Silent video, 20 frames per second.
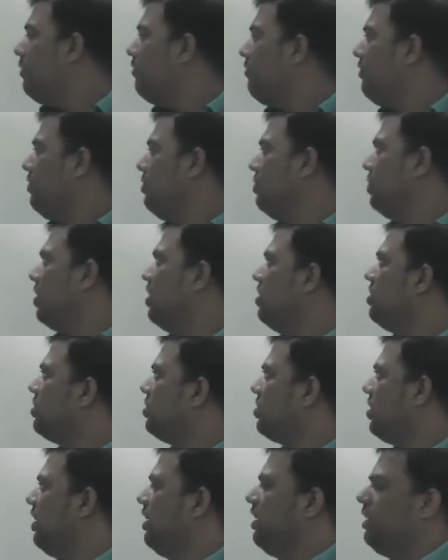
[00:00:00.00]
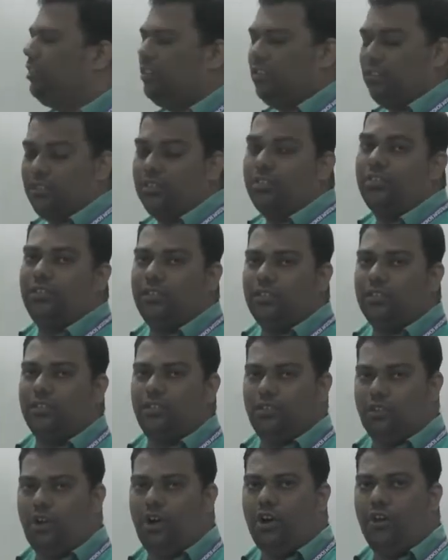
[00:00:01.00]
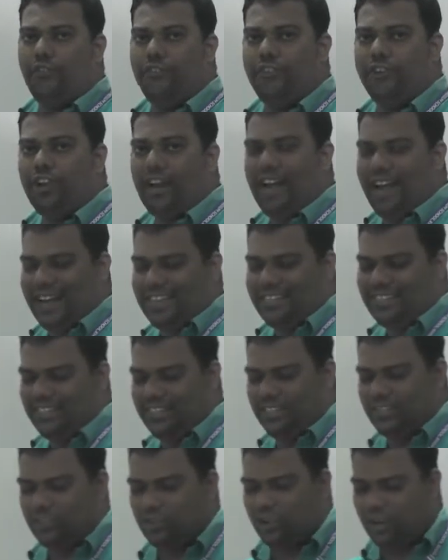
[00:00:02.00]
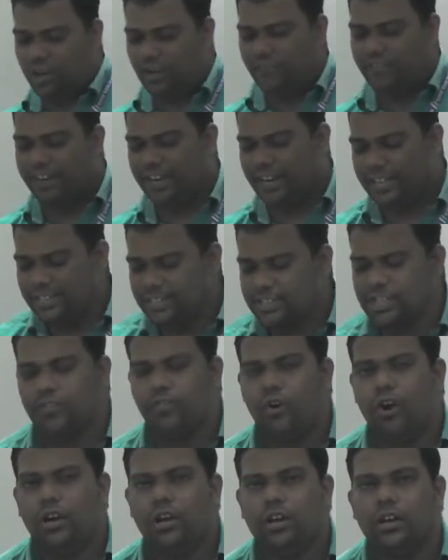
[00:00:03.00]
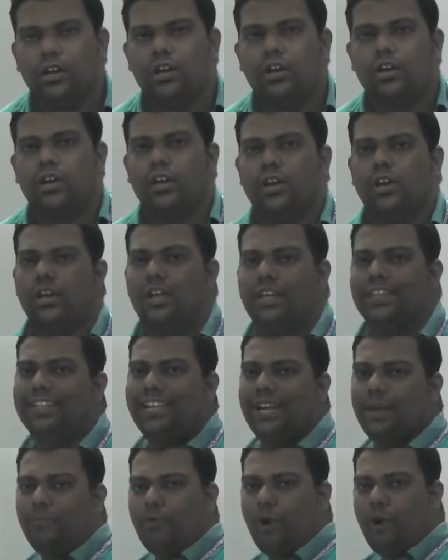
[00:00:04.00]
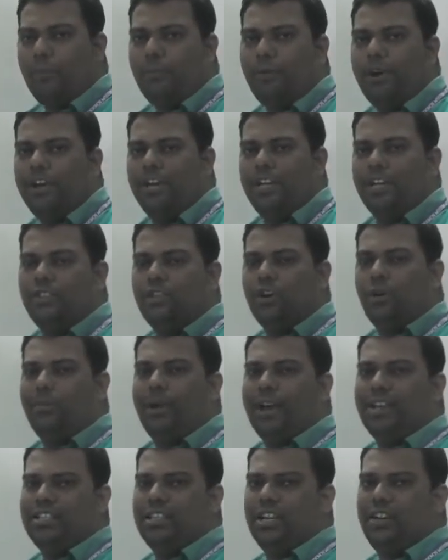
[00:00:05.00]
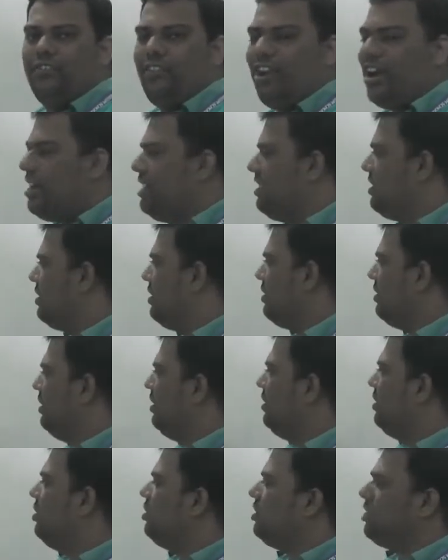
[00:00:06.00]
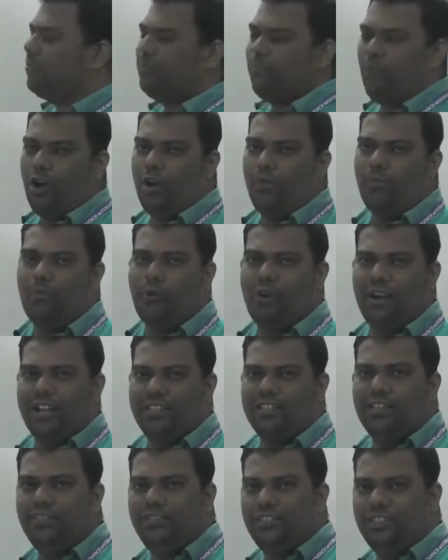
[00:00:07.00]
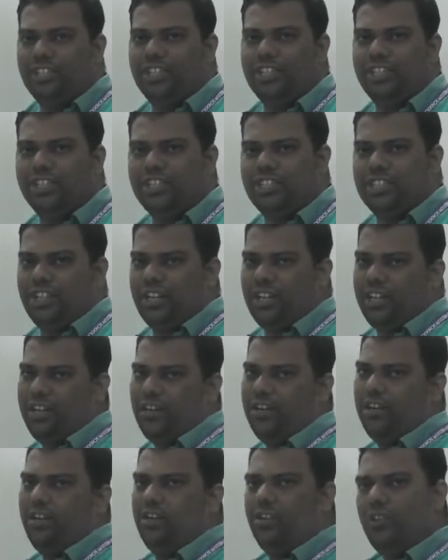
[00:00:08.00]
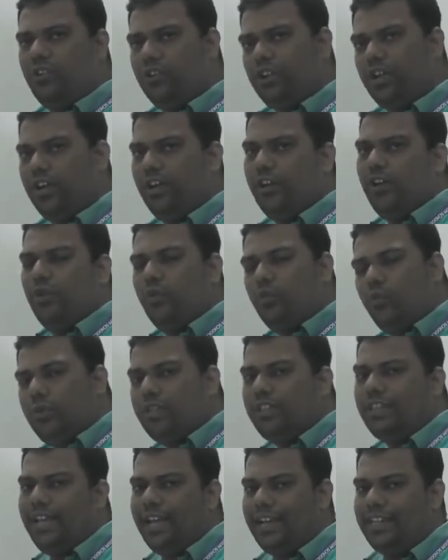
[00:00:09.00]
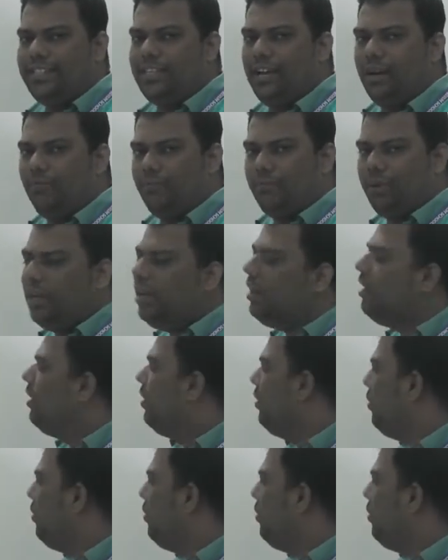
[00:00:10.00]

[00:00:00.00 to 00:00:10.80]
physical state of your acids, or we can say what? In the properties of acid, we are discussing this small point as a physical state. Okay, with the example